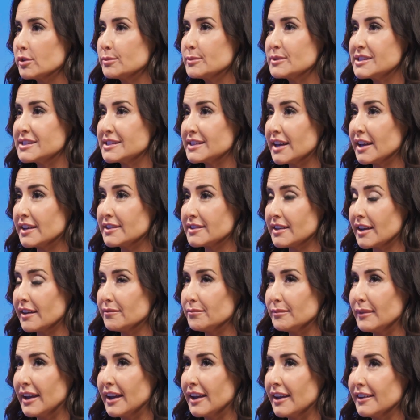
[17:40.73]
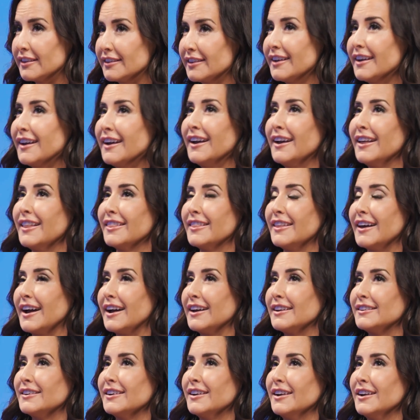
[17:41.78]
the mistakes I've made
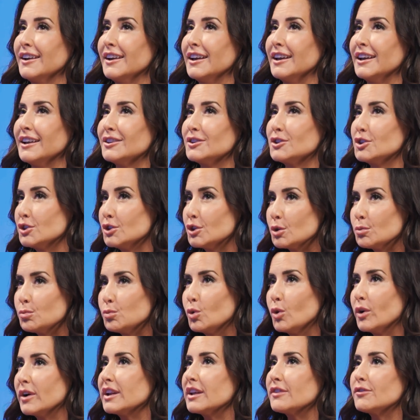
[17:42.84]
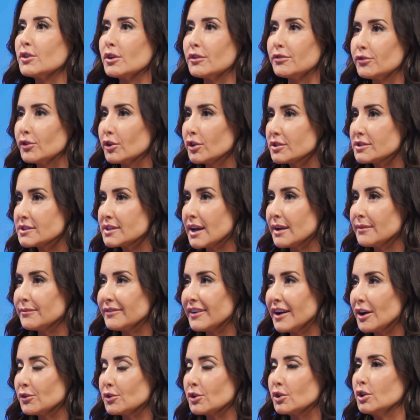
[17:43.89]
that, to your point, if you're a first-time
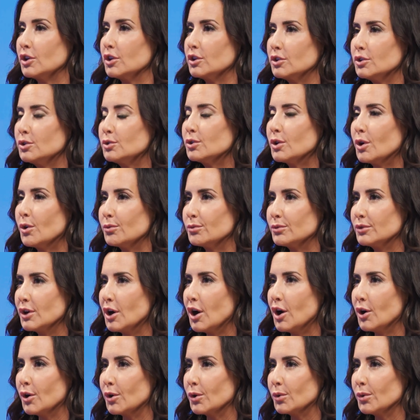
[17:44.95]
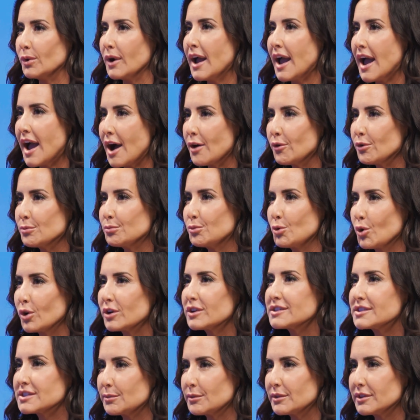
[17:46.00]
founder, you don't know how
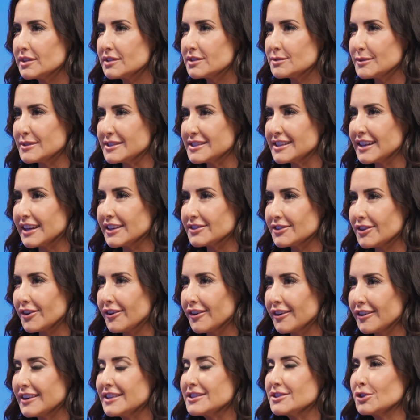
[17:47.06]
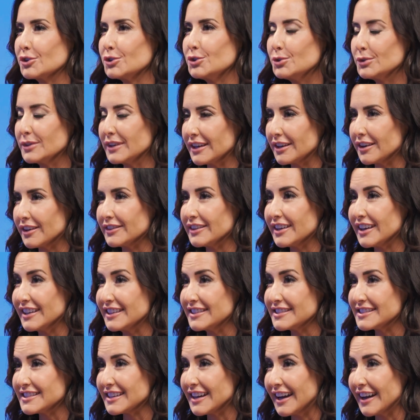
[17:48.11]
important some of these mistakes are until you get on the
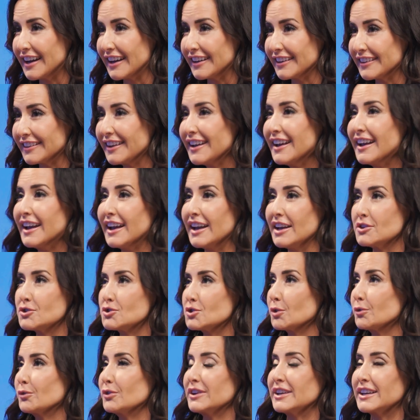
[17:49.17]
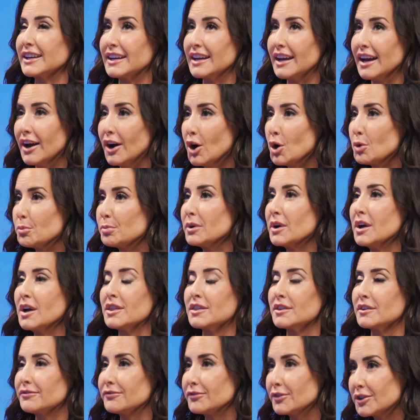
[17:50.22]
inside. And so if we can help
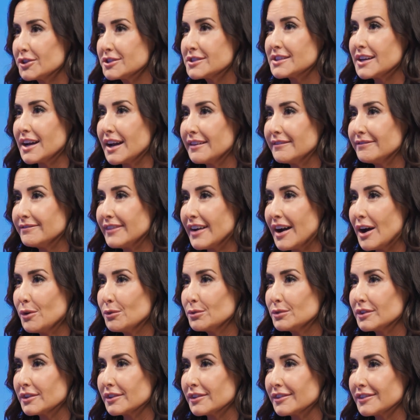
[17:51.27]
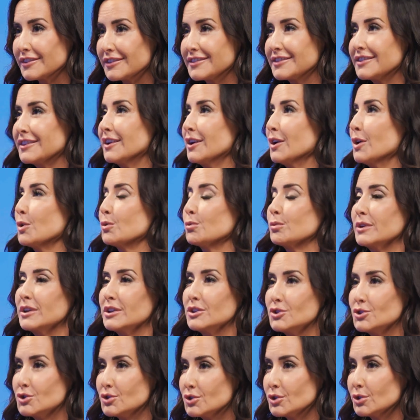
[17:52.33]
the first-time founders
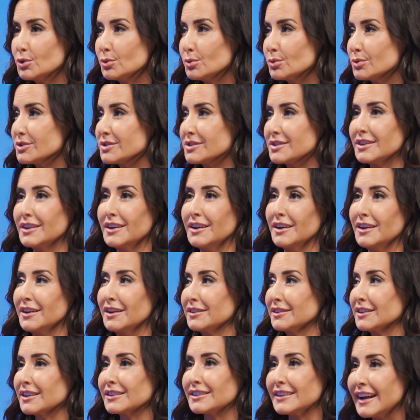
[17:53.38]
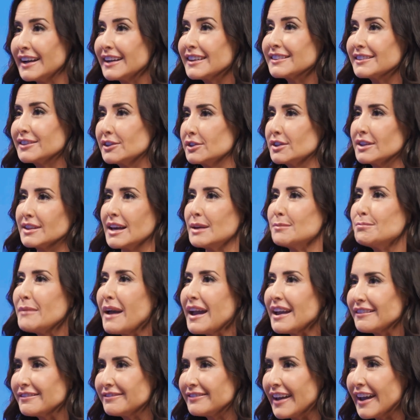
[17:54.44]
reduce the likelihood that they
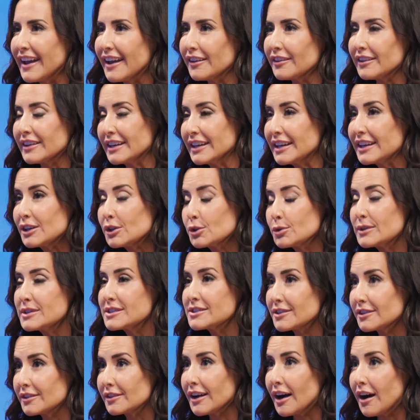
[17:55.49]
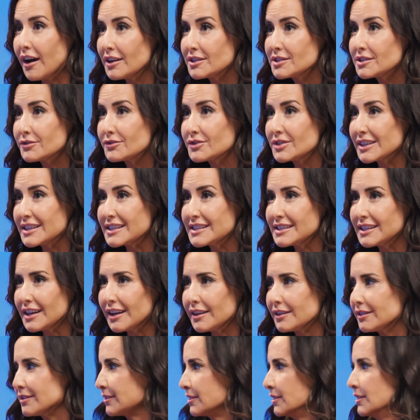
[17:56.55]
may fail and increase their odds of
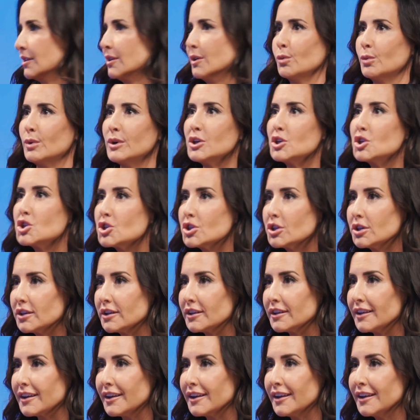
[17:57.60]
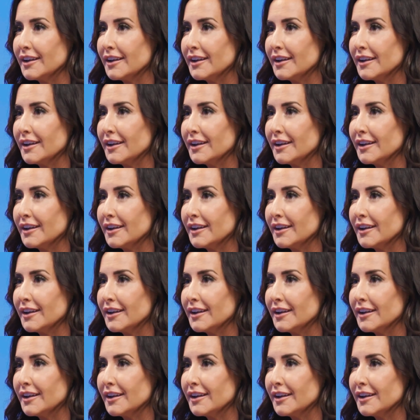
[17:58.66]
success, we should.